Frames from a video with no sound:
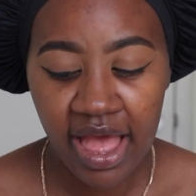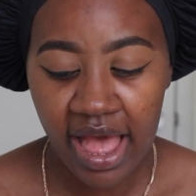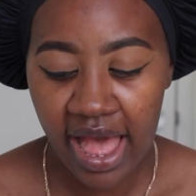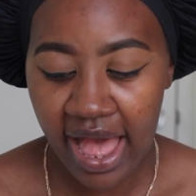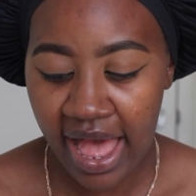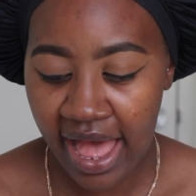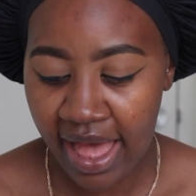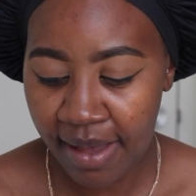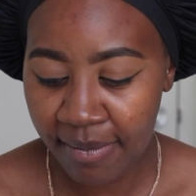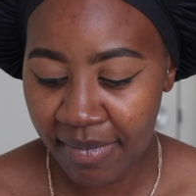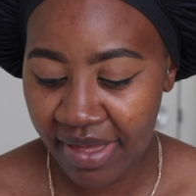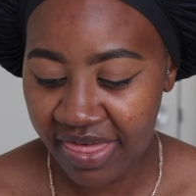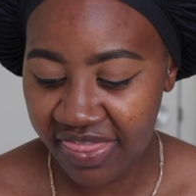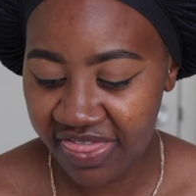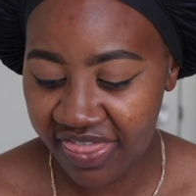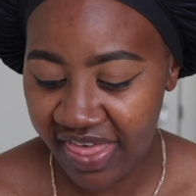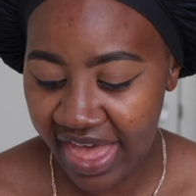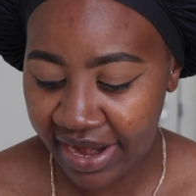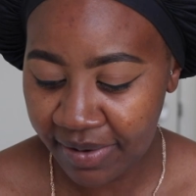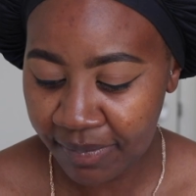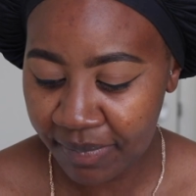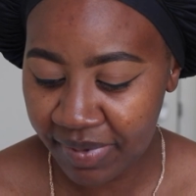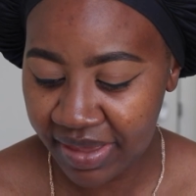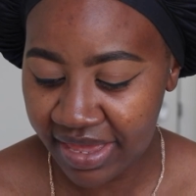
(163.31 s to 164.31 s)

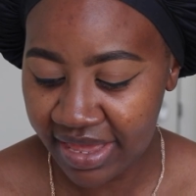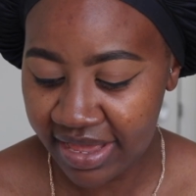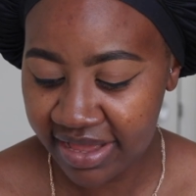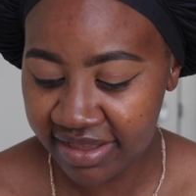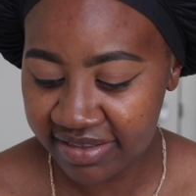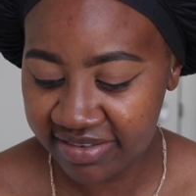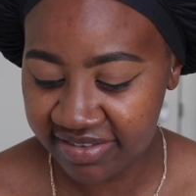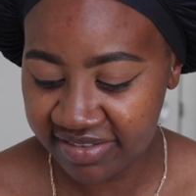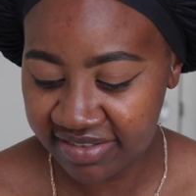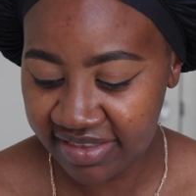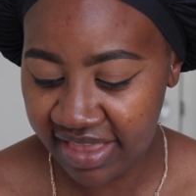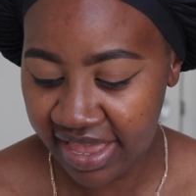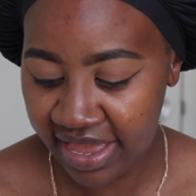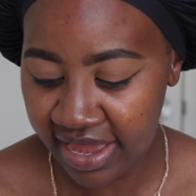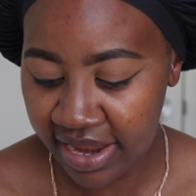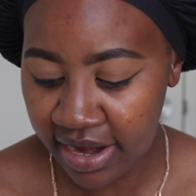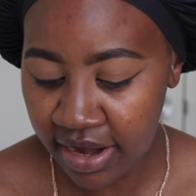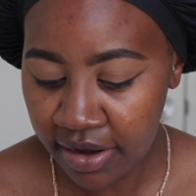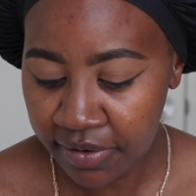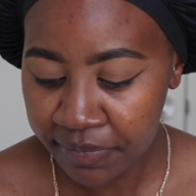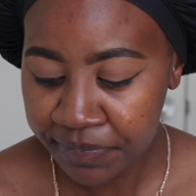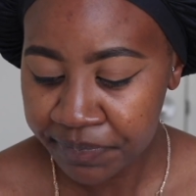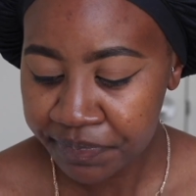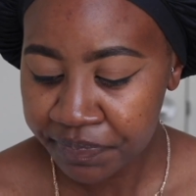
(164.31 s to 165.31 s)
That being
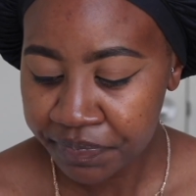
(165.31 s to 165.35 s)
said,